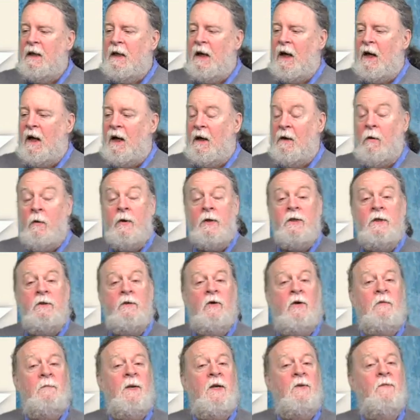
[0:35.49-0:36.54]
Uh, or you can
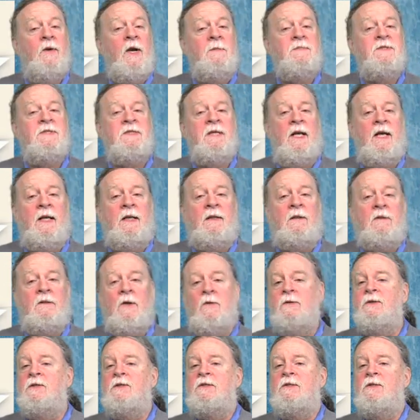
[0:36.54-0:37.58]
go to my website,
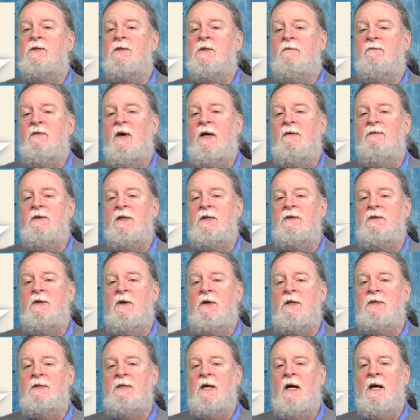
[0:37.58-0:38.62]
Lotus Surviving a
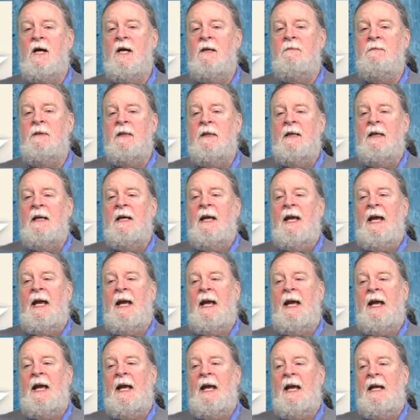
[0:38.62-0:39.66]
Dark Time,
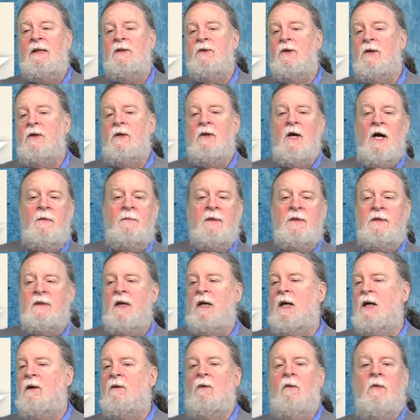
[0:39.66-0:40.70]
and you can comment
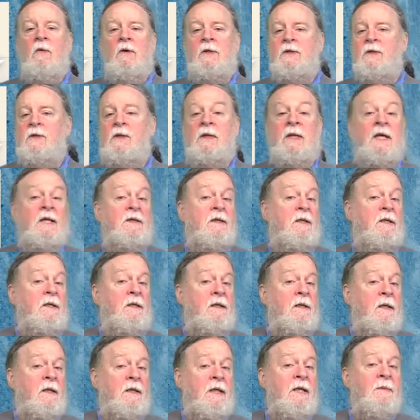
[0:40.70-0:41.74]
there, or you can get
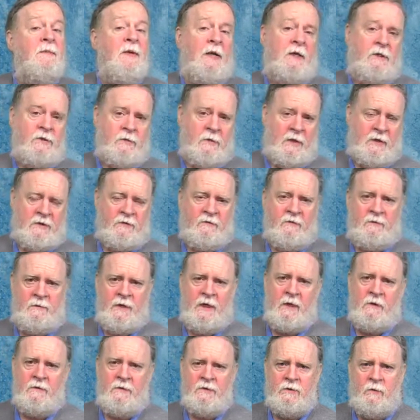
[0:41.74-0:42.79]
the uh, email address from
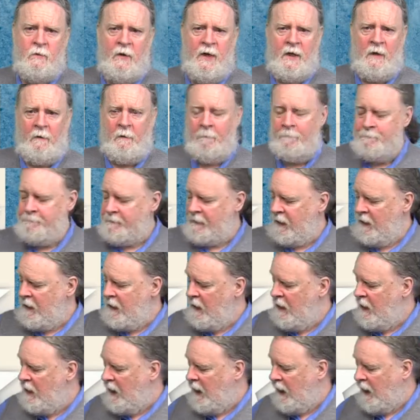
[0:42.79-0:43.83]
there as well.
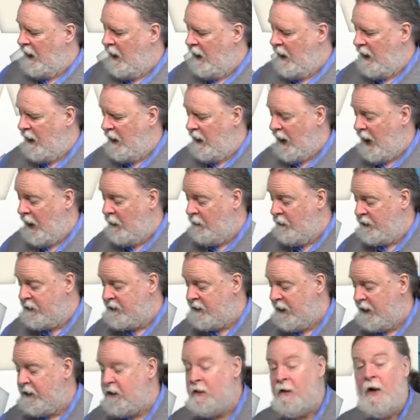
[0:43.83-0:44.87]
Uh, I will
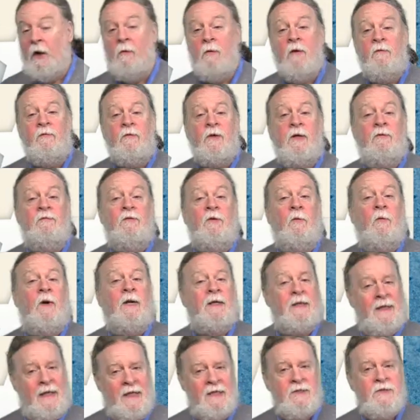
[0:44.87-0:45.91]
tell you, however, if you want
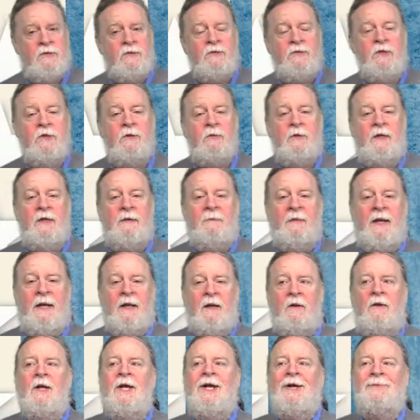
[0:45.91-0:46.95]
an answer to your
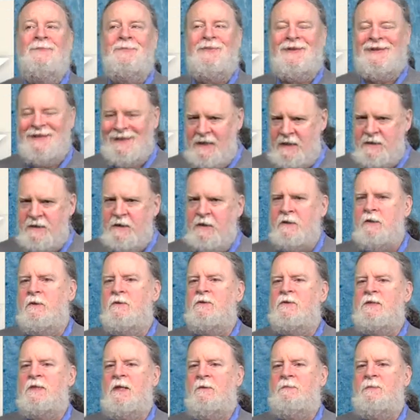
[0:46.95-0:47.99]
email, please
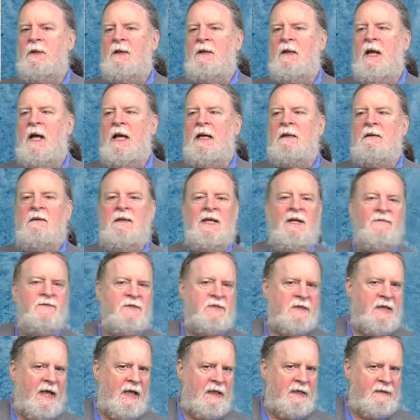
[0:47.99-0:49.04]
include something like left
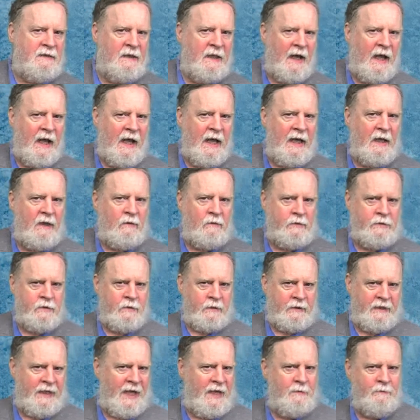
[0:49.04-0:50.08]
side of the aisle or your
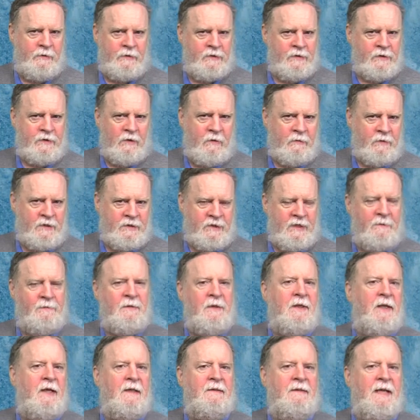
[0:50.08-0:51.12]
cable show or
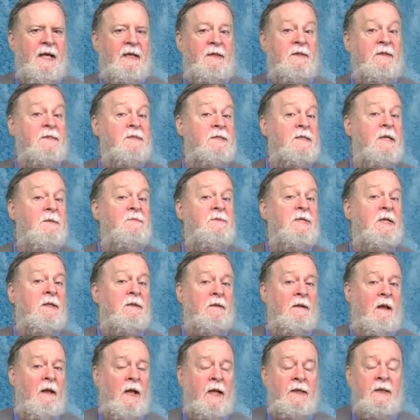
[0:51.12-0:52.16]
something like that in the subject
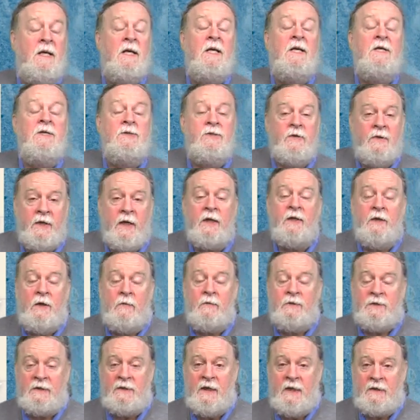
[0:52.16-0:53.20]
line so that I
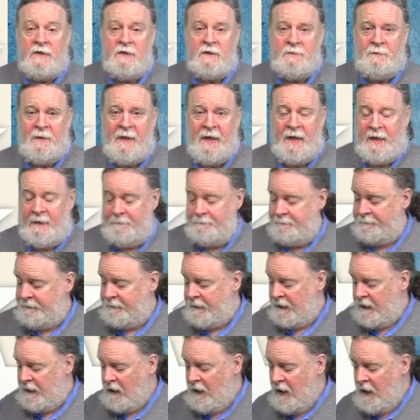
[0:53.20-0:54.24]
know it's not spam.
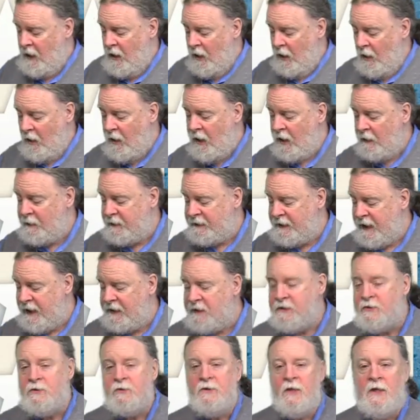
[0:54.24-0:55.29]
All right, with that
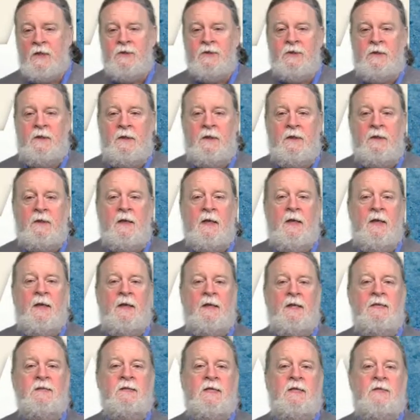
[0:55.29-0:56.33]
introduction, uh,
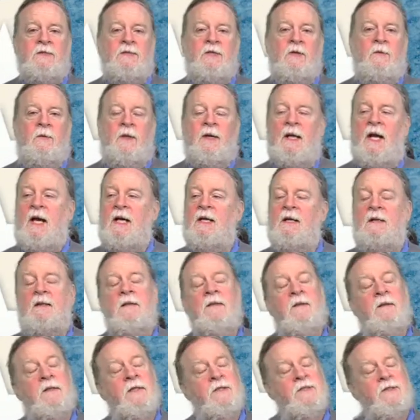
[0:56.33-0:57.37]
let's get to it. I,
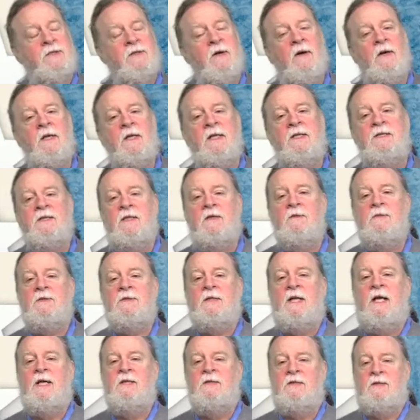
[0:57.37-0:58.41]
am going to start, as I always
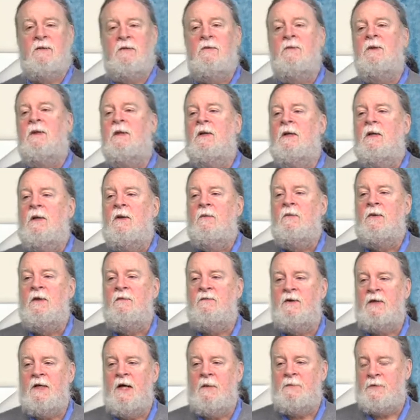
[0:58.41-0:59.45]
like to,
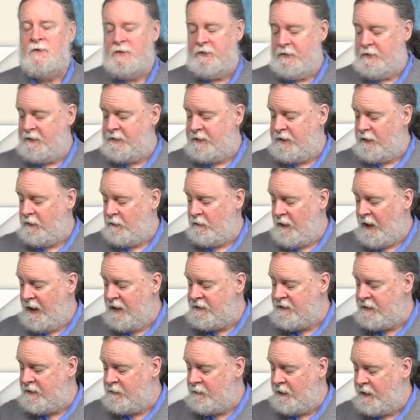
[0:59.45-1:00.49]
whenever the opportunity
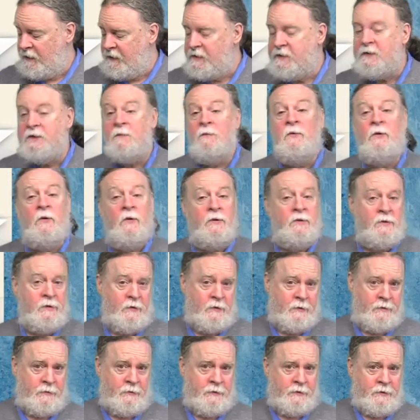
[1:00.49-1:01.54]
arises, with some good
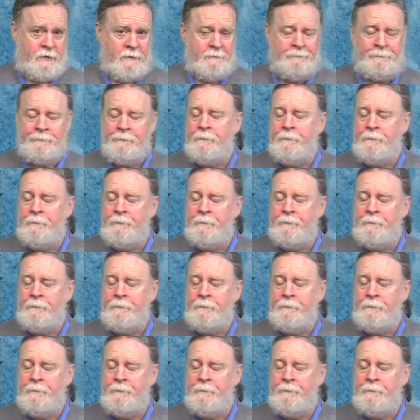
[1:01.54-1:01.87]
news.